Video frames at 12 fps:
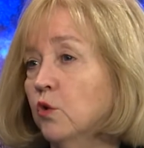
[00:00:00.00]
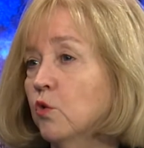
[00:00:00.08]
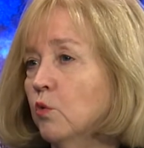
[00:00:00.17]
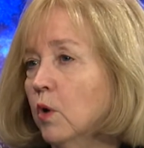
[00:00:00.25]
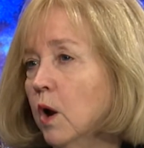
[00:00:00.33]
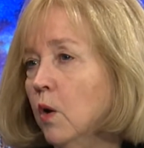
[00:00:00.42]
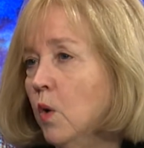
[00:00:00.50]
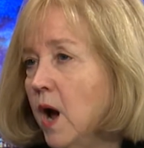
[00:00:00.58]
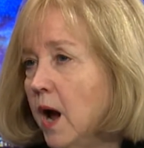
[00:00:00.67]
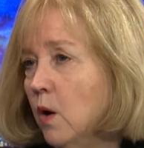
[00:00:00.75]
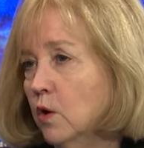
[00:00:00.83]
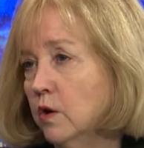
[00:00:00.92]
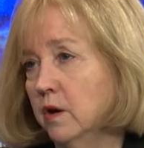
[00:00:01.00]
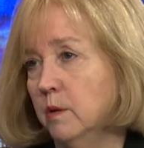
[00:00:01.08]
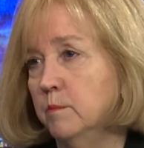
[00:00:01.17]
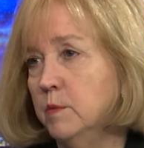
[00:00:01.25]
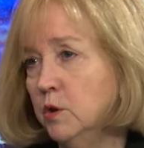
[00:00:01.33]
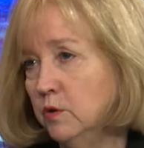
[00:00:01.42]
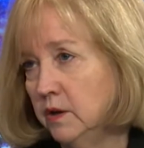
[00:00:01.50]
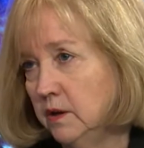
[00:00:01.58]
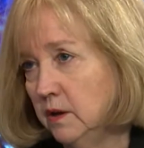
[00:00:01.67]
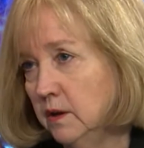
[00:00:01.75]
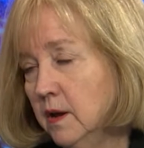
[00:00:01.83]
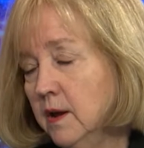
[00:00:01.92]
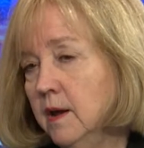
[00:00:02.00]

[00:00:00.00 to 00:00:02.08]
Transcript: grow our community,